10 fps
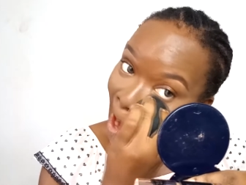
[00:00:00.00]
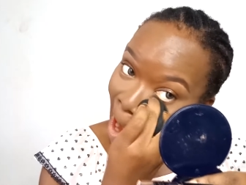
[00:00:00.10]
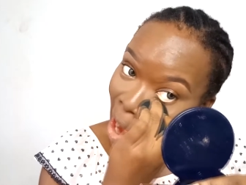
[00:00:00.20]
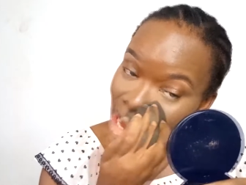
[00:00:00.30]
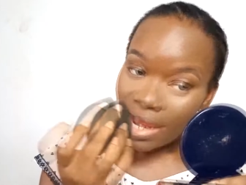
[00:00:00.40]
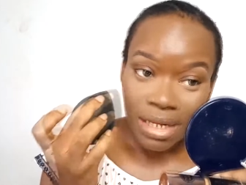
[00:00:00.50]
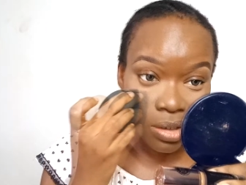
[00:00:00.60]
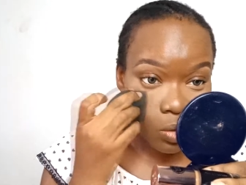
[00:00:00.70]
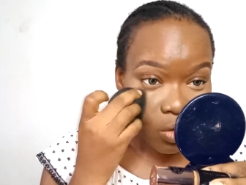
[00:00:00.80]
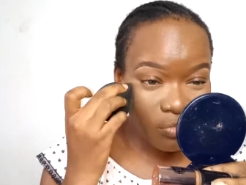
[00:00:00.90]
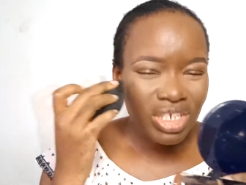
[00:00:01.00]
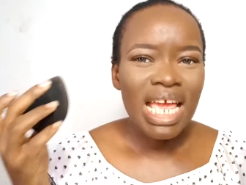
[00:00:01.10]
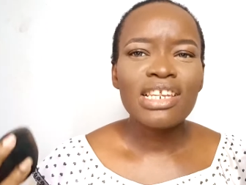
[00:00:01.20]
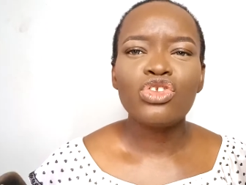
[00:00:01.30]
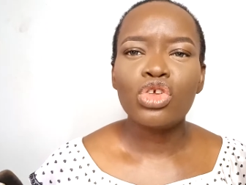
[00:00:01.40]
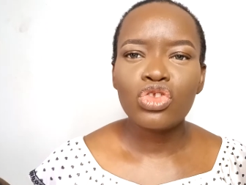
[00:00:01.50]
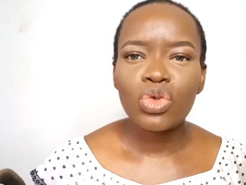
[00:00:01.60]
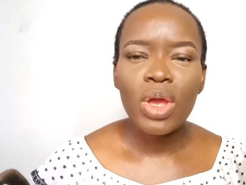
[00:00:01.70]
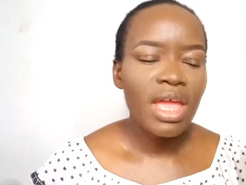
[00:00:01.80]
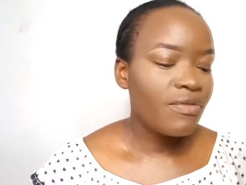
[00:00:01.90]
like the coverage, and it's not
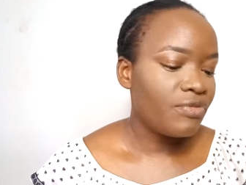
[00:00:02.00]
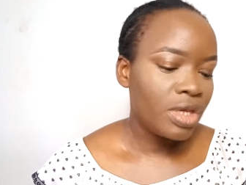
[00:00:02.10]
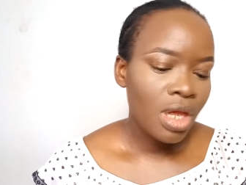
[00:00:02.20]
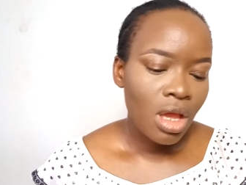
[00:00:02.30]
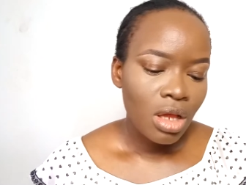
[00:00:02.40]
so heavy.